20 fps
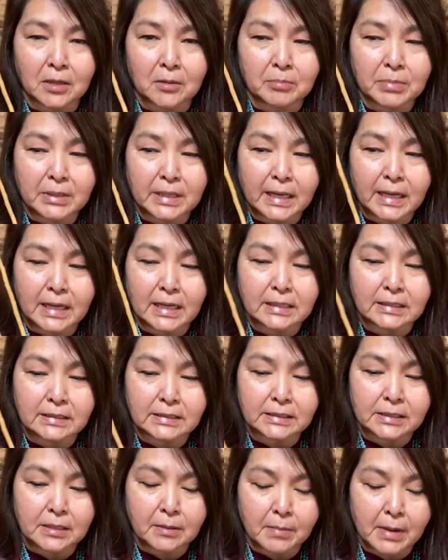
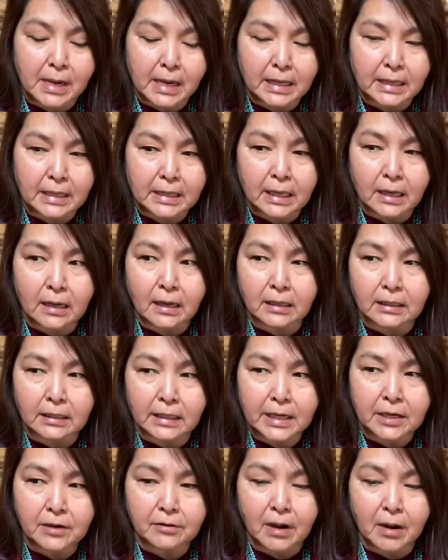because my
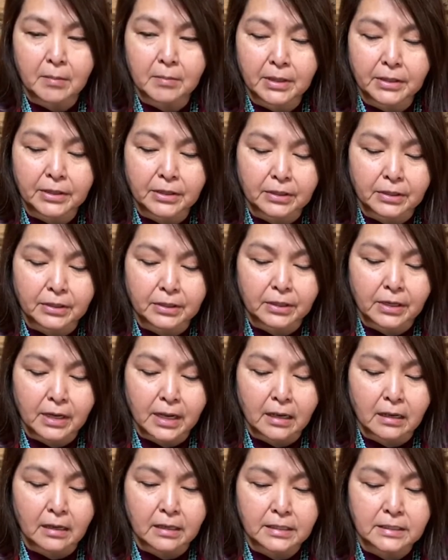late grandmother
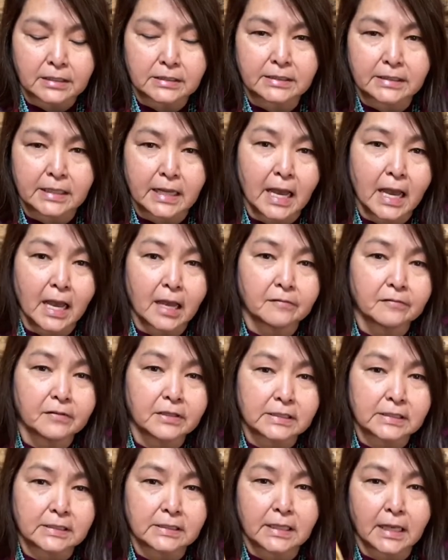used to have
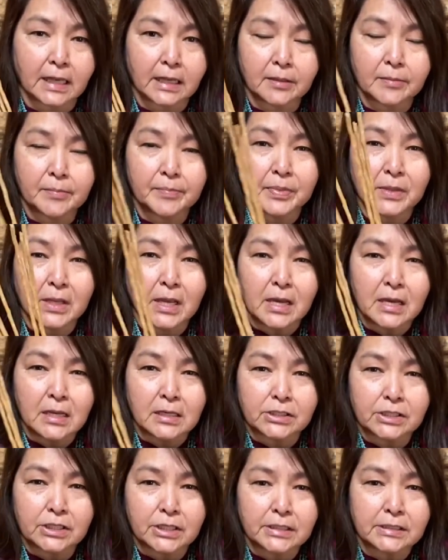this set.
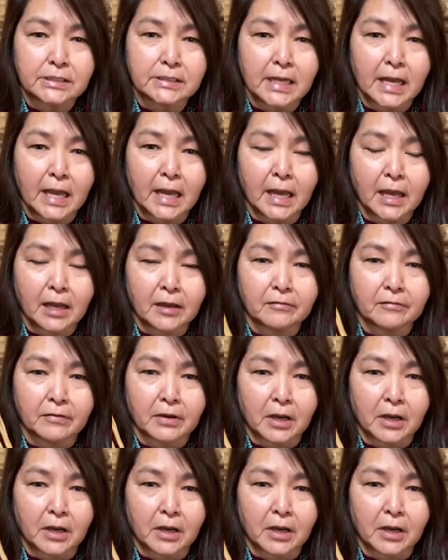She used to have